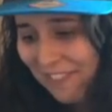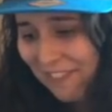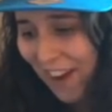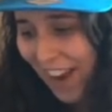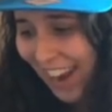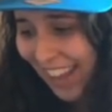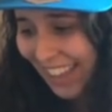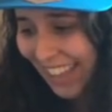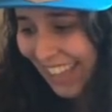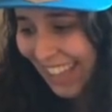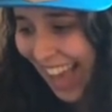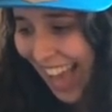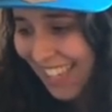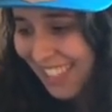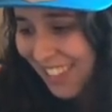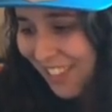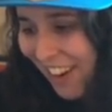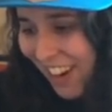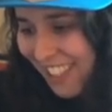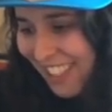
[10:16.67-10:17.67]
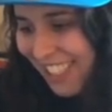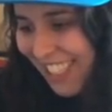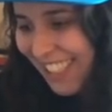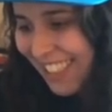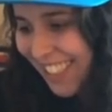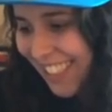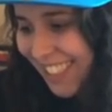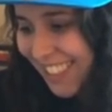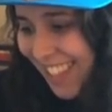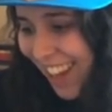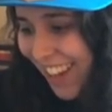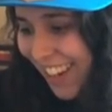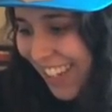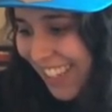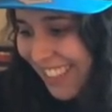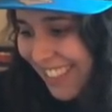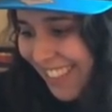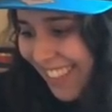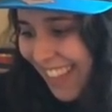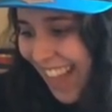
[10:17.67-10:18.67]
Finally, last question. Does Sonic
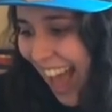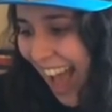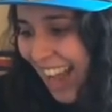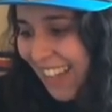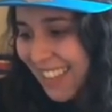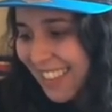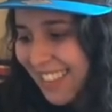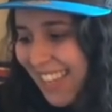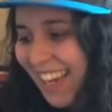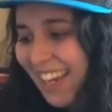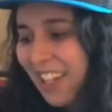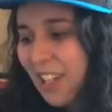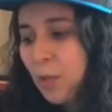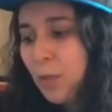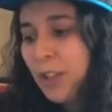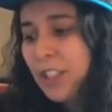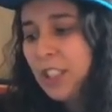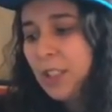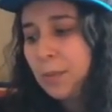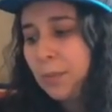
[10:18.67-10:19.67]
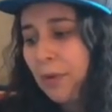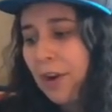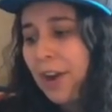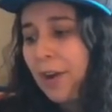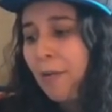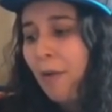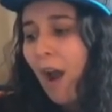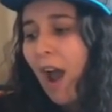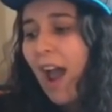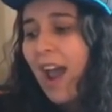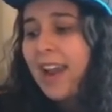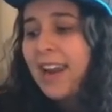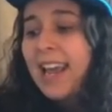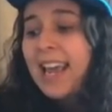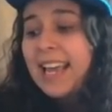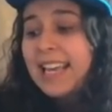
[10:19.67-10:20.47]
still act second with Spring Ride?